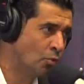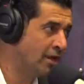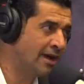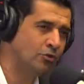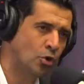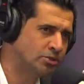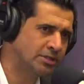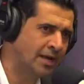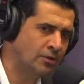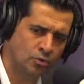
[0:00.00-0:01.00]
Where you have no
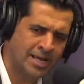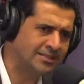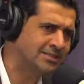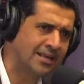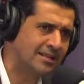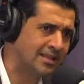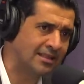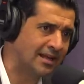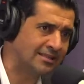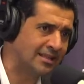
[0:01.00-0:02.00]
say? You can't say
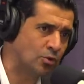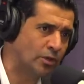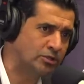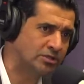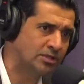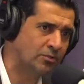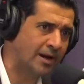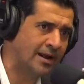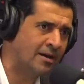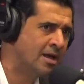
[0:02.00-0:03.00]
anything like that the way you just did
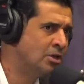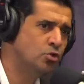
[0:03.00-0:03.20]
right now.